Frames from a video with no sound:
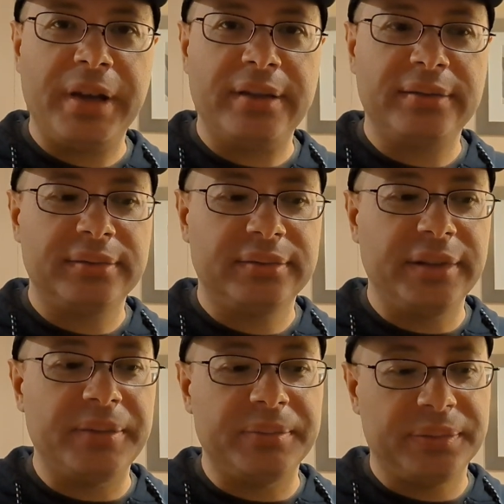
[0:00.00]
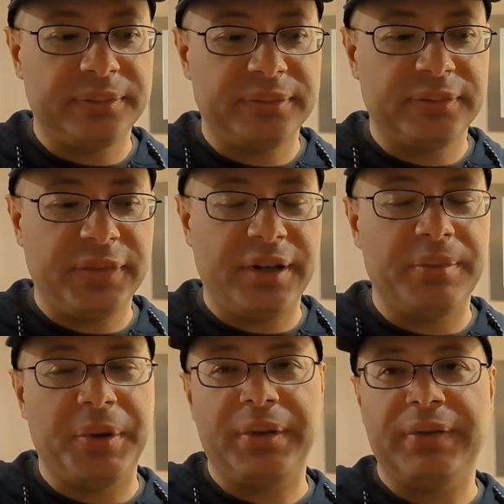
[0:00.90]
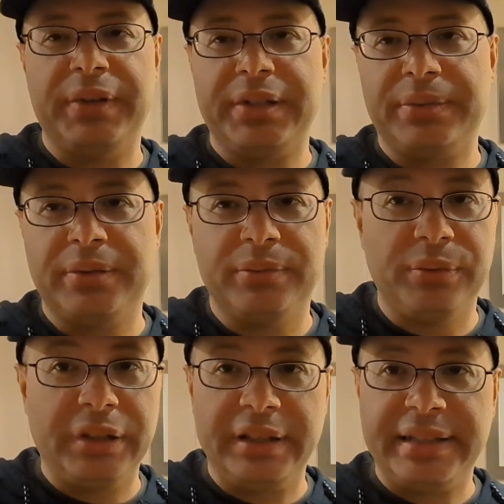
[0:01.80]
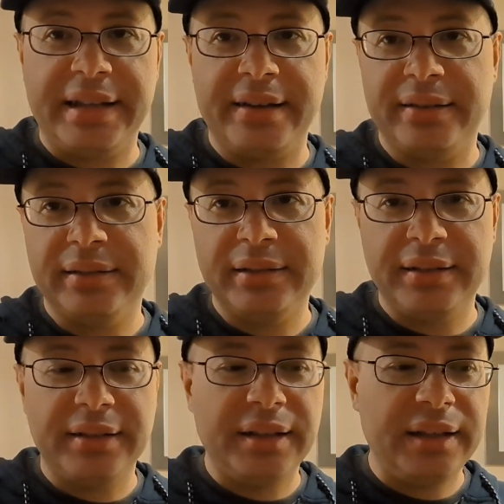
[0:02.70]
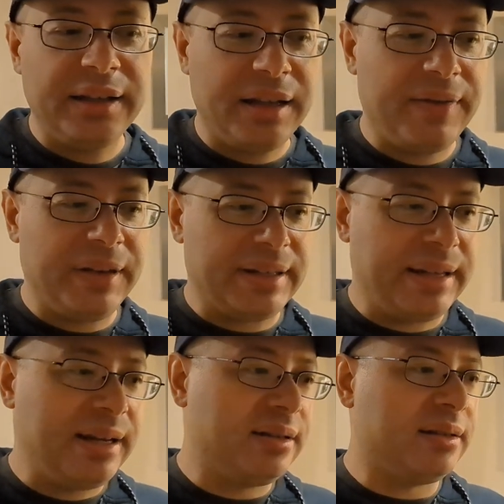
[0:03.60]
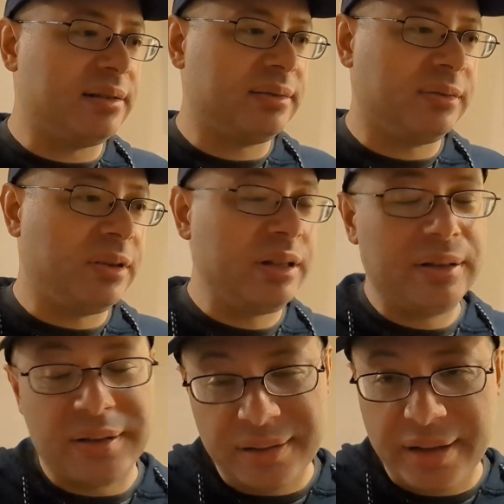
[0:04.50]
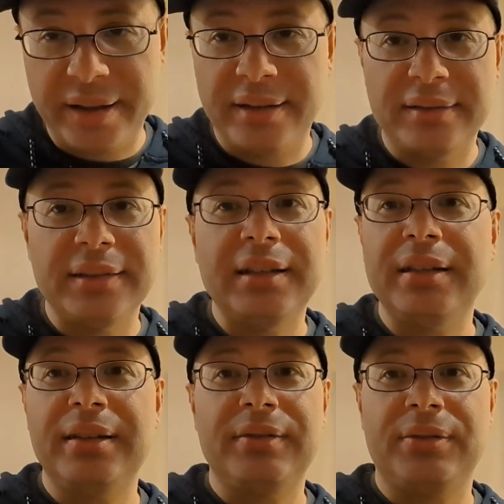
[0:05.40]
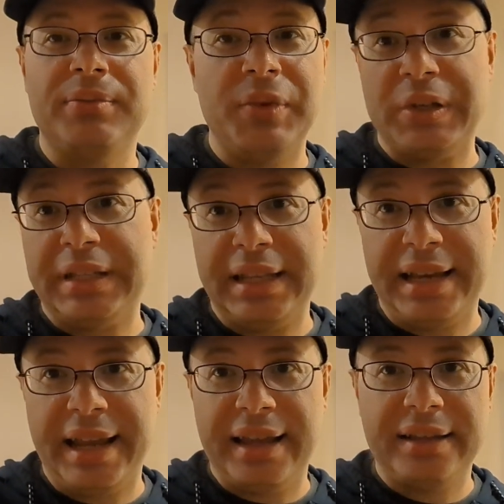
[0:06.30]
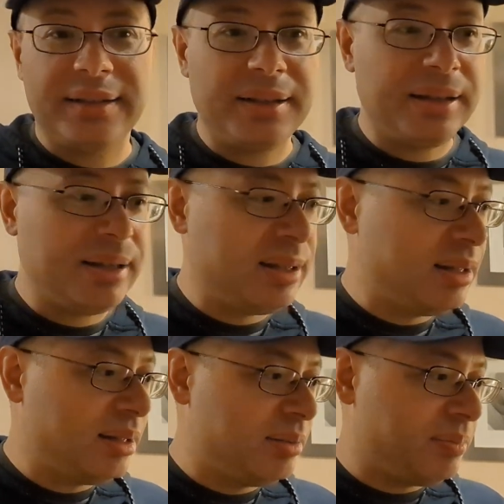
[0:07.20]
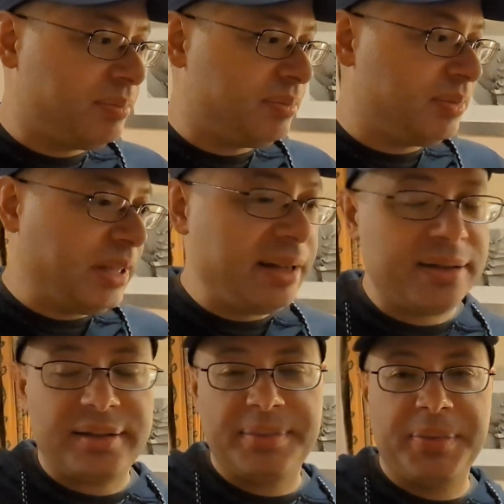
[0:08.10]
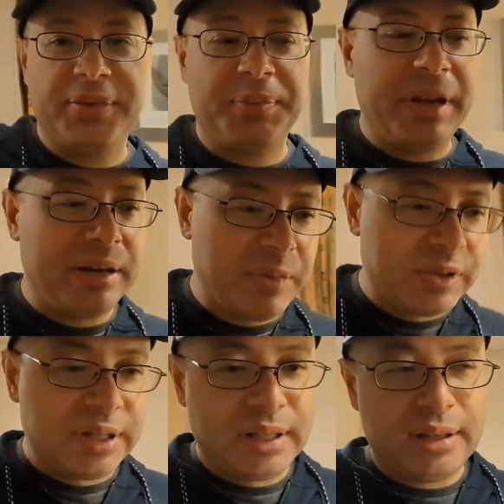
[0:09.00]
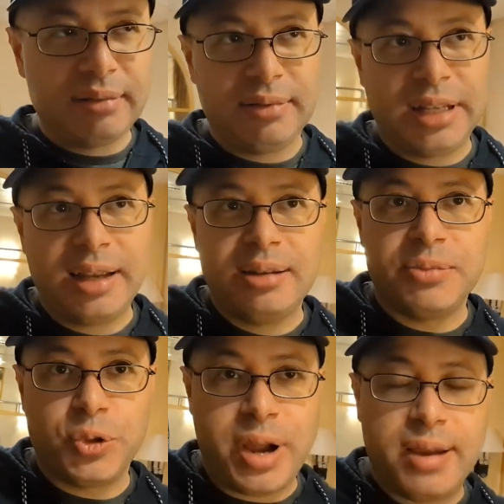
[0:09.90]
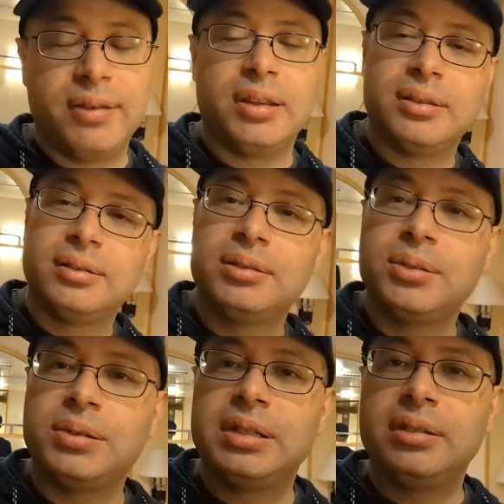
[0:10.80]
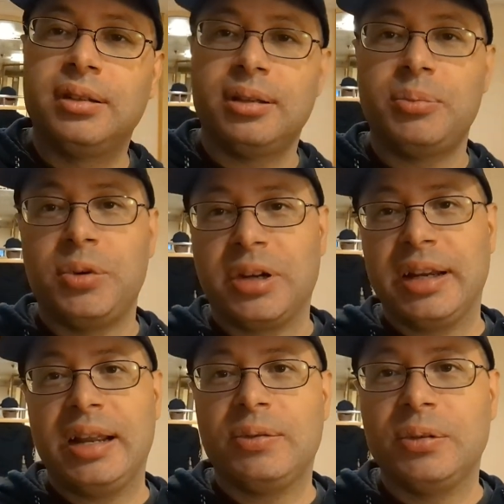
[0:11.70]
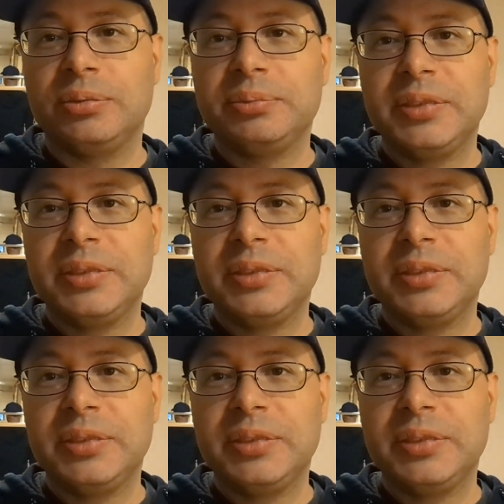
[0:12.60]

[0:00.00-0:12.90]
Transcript: well, and you know, both of us were really tired. Having to stand in a really long line for most of the day. Plus, spending most of the time driving towards uh, Port Canaveral.